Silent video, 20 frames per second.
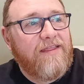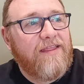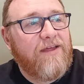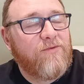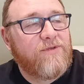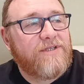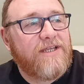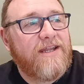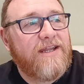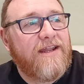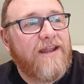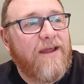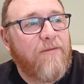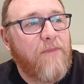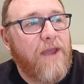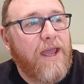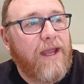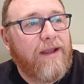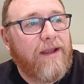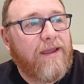that was in an
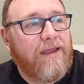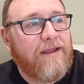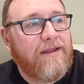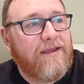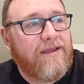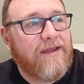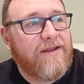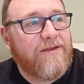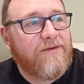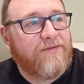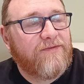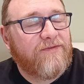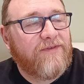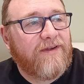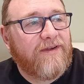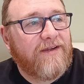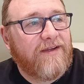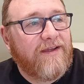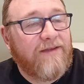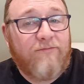American kind
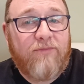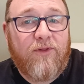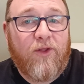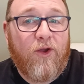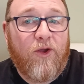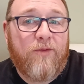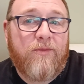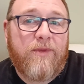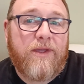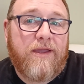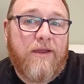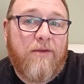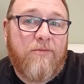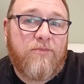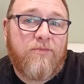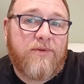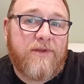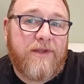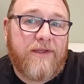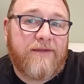of employment
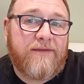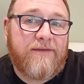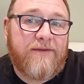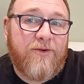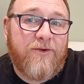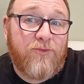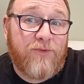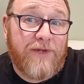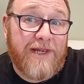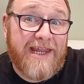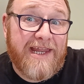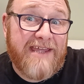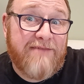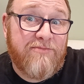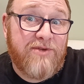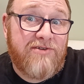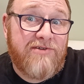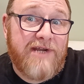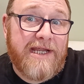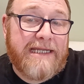company called
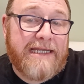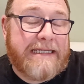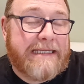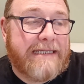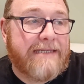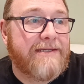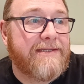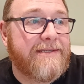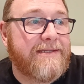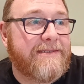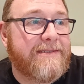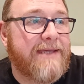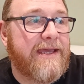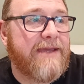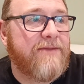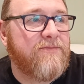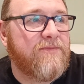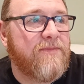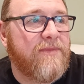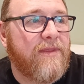Labour Ready at the
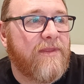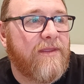time.